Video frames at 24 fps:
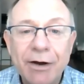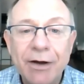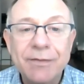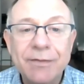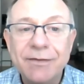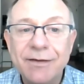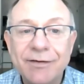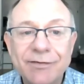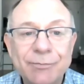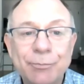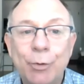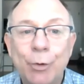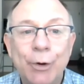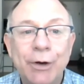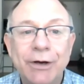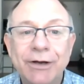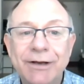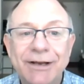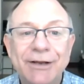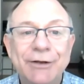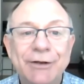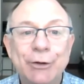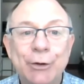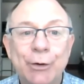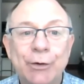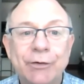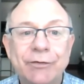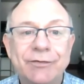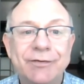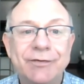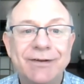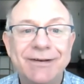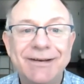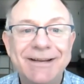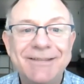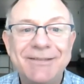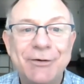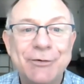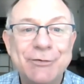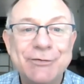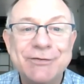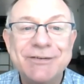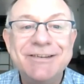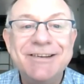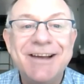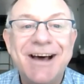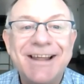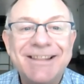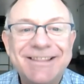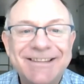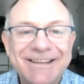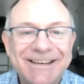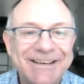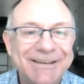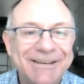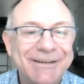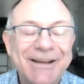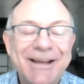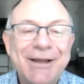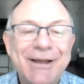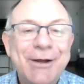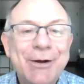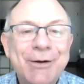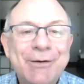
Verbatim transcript: at this point in New York City. There's nothing.